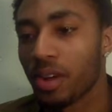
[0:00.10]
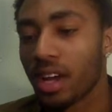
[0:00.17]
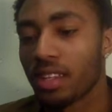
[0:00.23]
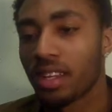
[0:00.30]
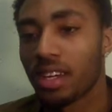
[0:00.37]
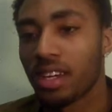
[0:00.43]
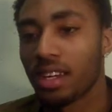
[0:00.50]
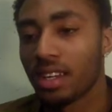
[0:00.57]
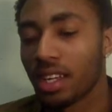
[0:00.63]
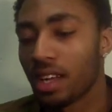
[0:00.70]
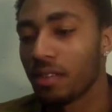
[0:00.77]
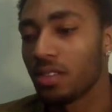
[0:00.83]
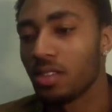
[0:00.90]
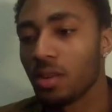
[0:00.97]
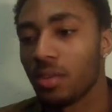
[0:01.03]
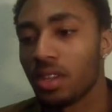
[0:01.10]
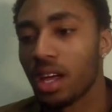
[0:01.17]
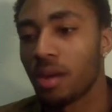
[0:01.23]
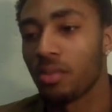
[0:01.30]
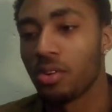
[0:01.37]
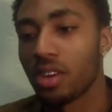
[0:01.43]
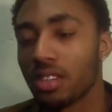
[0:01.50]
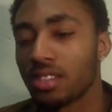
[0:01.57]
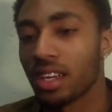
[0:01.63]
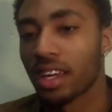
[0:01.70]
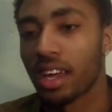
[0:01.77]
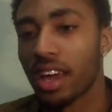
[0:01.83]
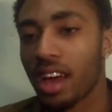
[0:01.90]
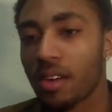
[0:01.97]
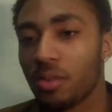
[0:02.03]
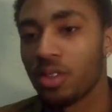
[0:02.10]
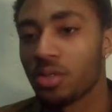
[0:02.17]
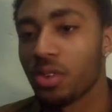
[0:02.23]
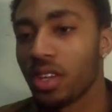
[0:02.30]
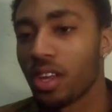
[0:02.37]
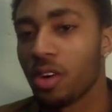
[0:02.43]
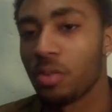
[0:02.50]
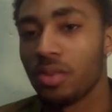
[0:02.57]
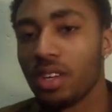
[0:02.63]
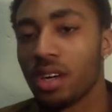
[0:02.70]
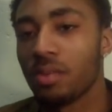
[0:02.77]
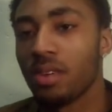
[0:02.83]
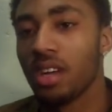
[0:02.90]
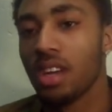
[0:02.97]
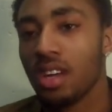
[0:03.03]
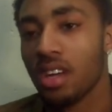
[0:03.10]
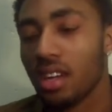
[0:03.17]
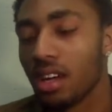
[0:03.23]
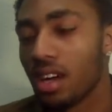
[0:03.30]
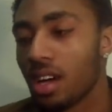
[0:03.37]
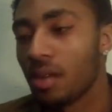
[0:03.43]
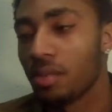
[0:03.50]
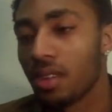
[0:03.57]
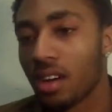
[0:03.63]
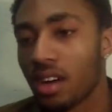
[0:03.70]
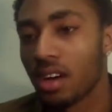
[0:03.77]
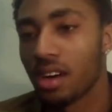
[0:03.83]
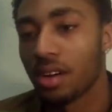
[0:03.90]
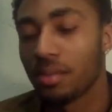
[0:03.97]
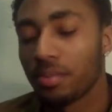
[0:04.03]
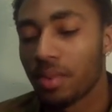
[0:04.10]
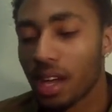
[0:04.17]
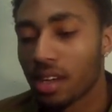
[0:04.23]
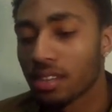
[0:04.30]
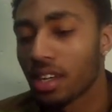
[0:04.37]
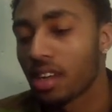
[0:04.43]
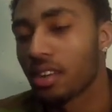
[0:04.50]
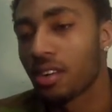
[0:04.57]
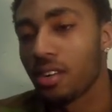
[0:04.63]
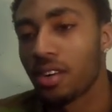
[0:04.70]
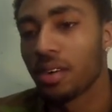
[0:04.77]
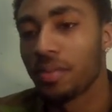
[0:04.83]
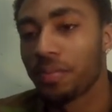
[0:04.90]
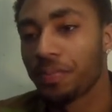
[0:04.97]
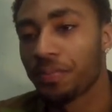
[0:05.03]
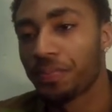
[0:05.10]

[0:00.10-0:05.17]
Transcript: had to give it to him a lot more in the second half, which really opened up outside of the court.